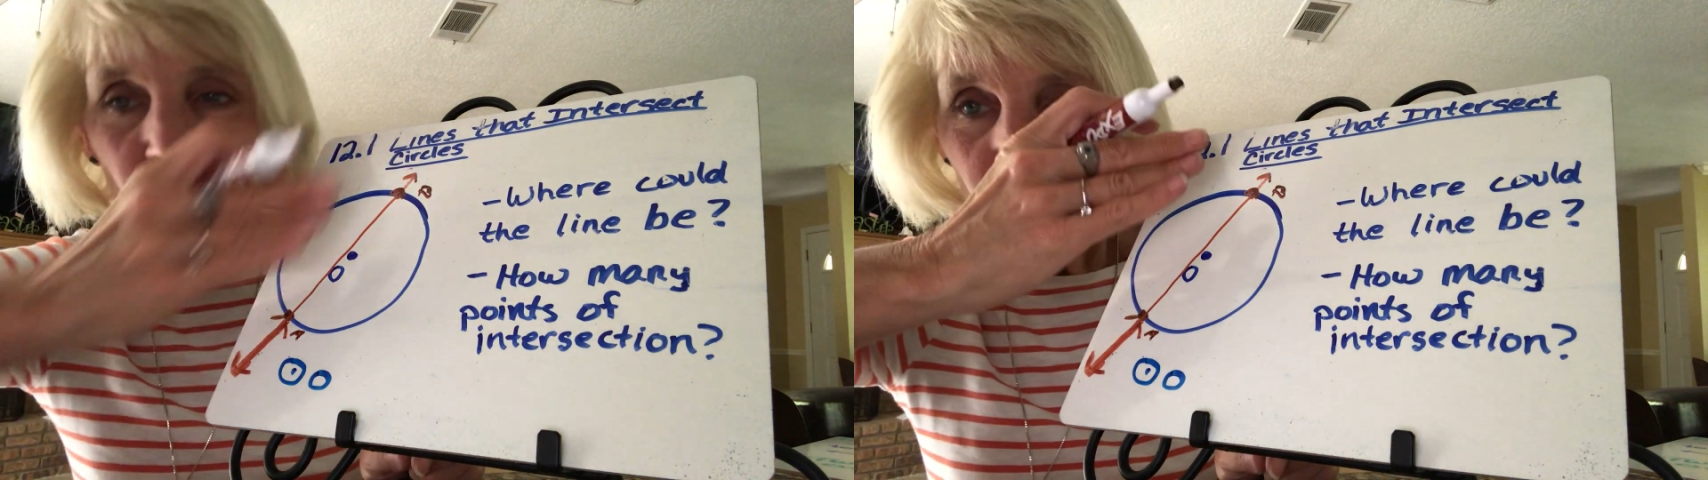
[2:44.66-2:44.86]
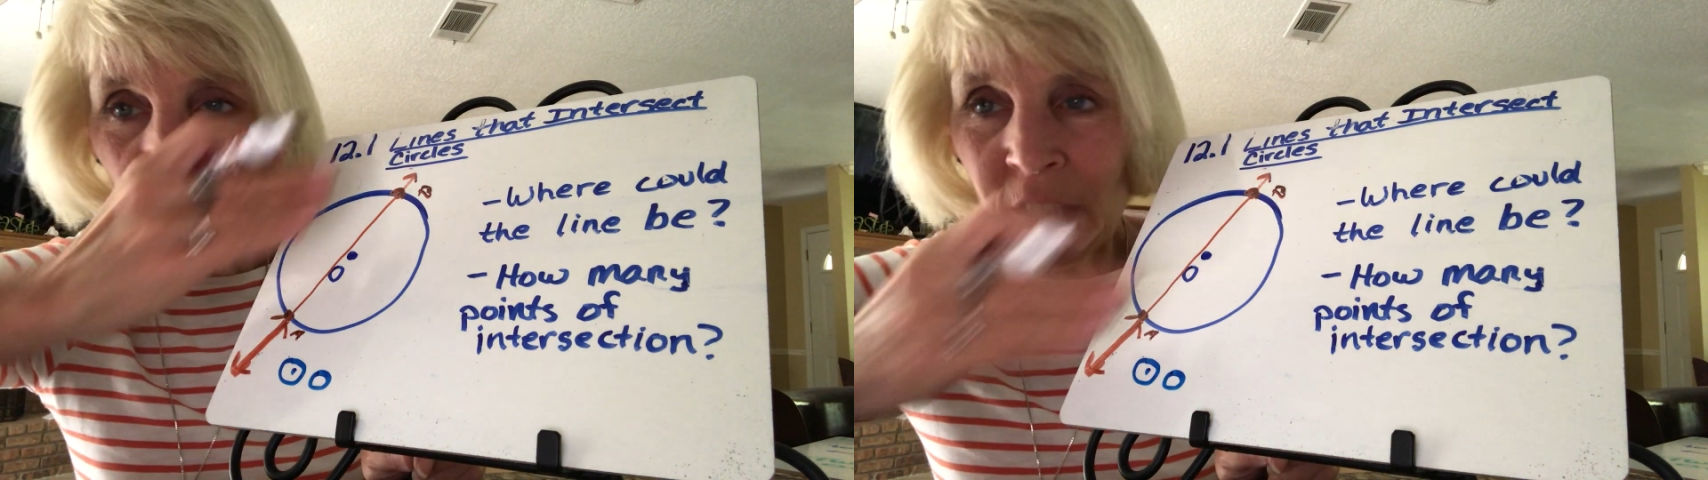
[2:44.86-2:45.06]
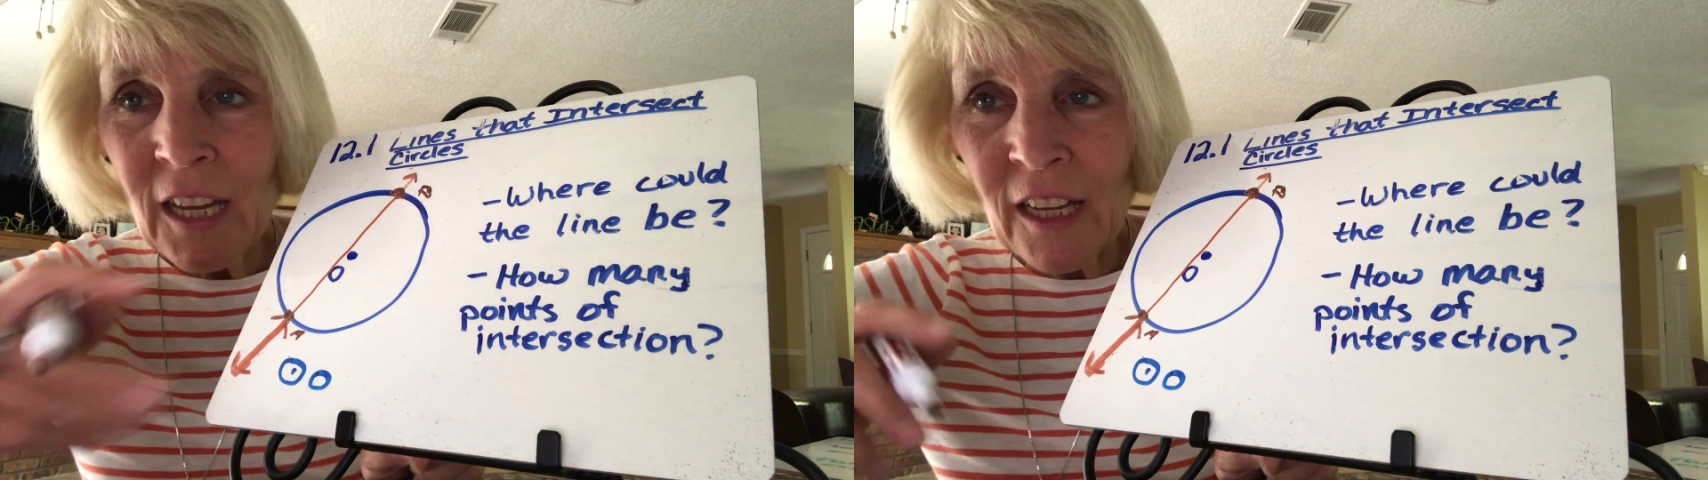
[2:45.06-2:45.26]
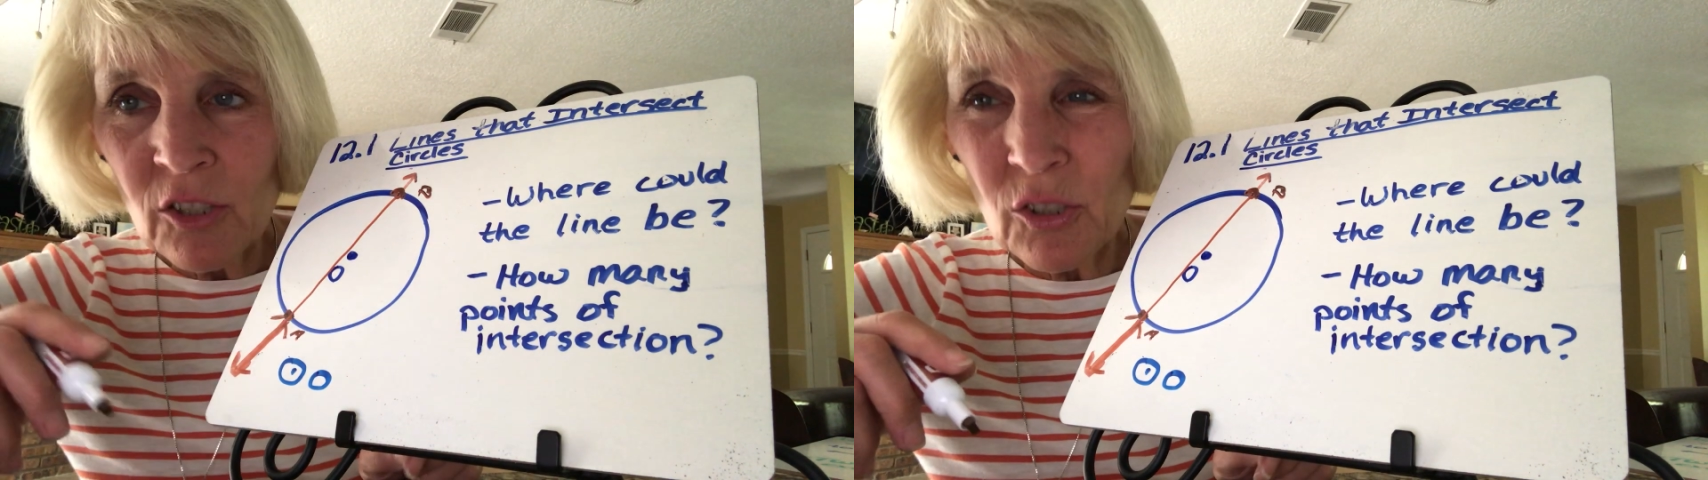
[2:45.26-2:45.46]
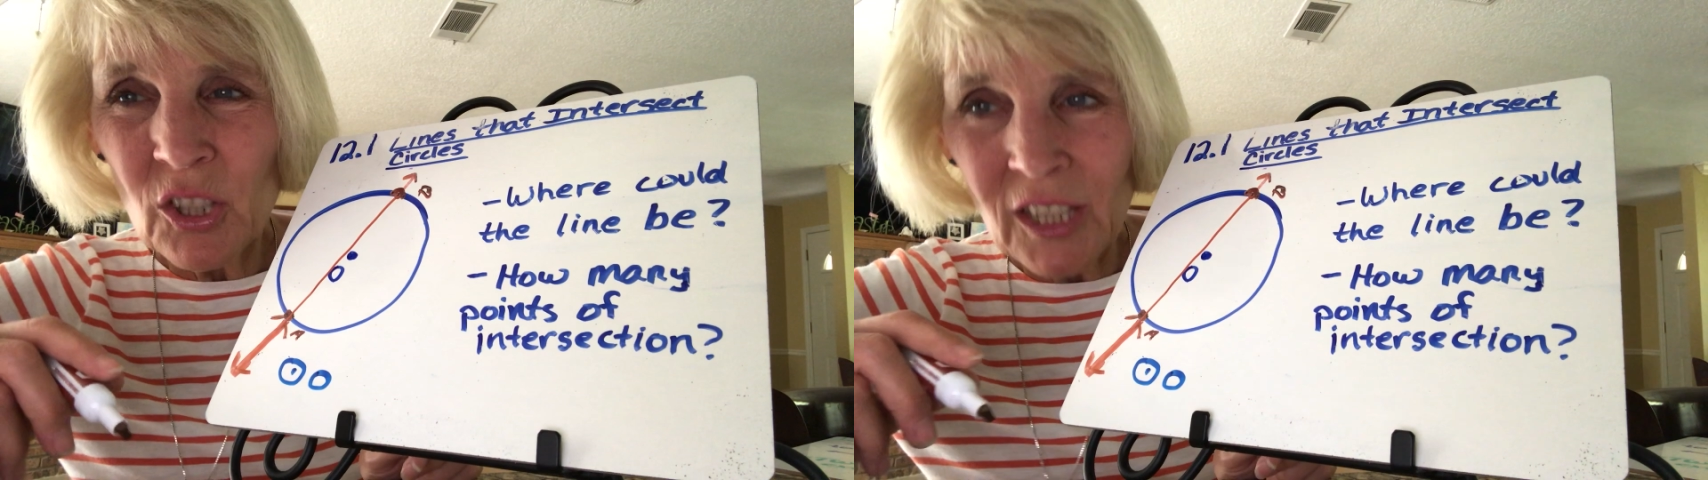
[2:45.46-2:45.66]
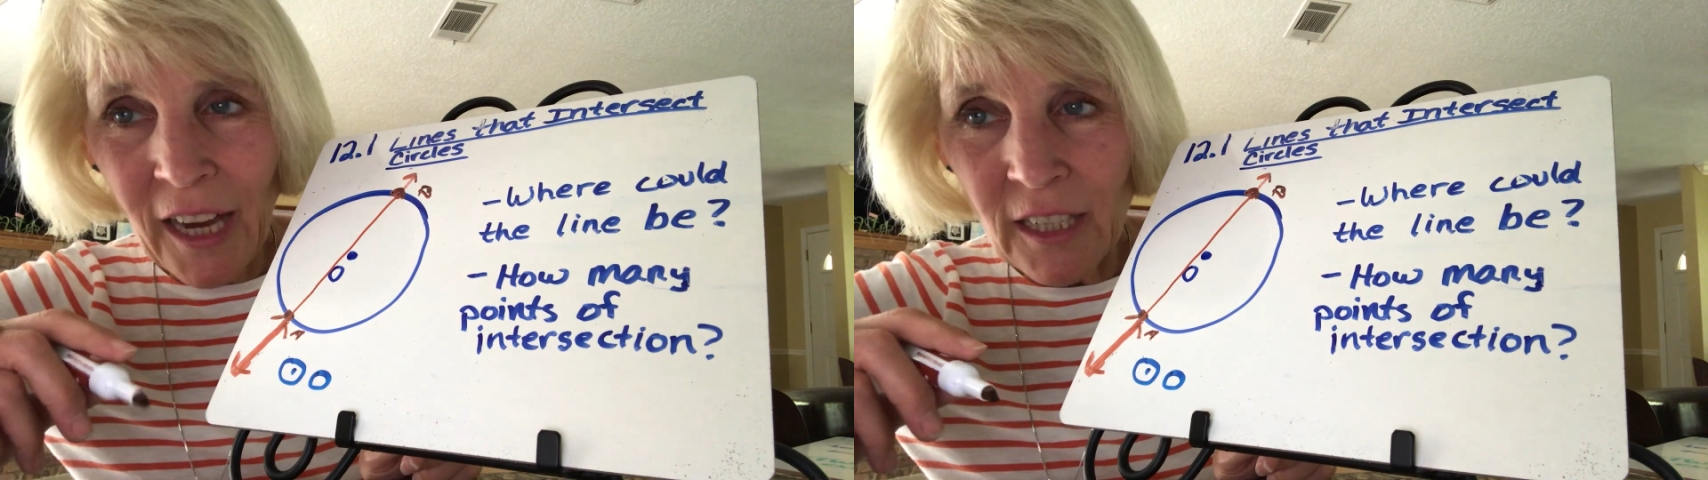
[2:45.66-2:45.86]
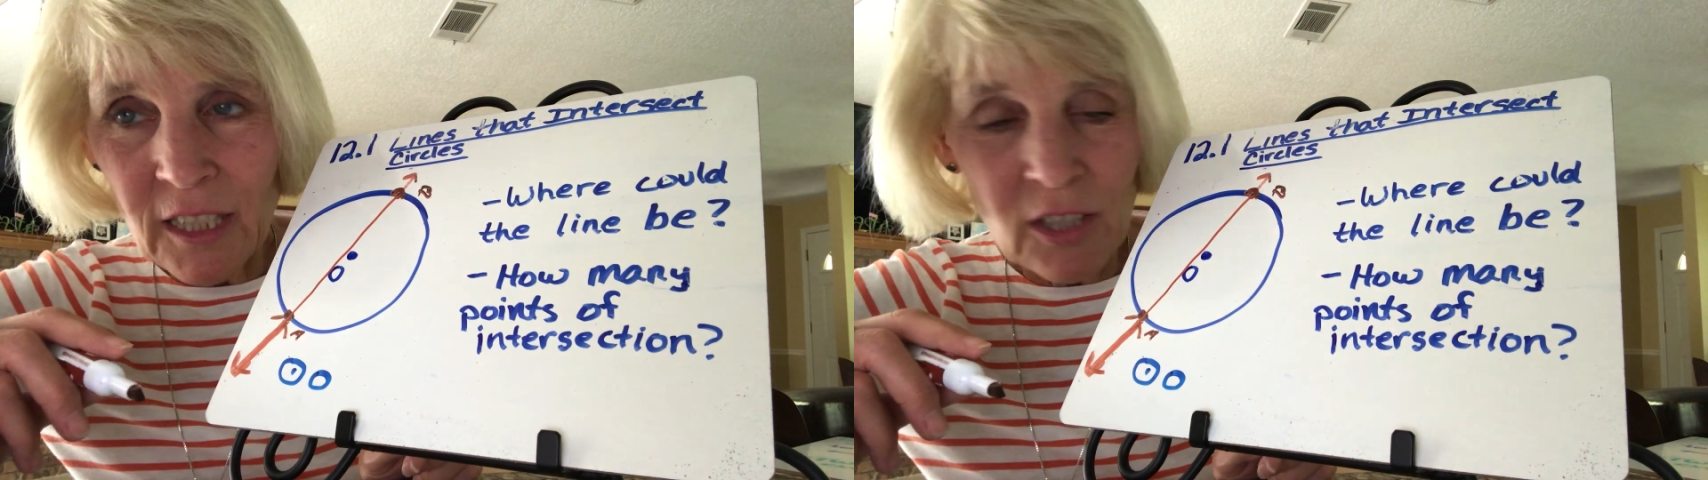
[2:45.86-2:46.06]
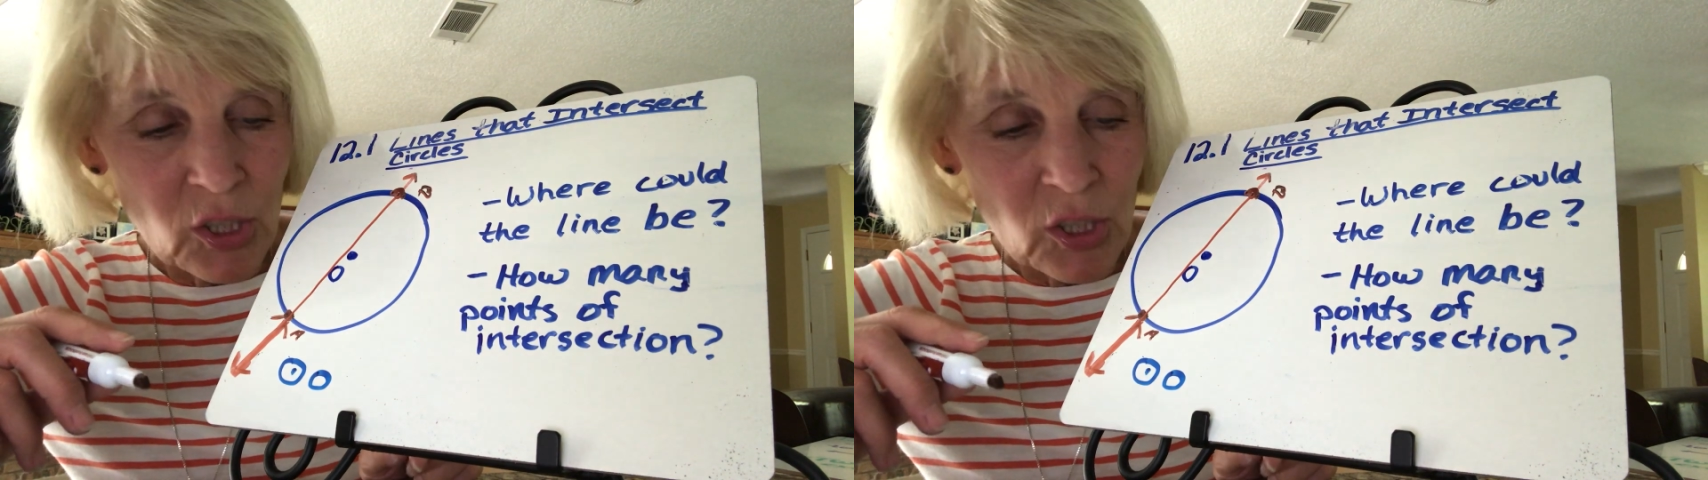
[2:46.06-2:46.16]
could intersect the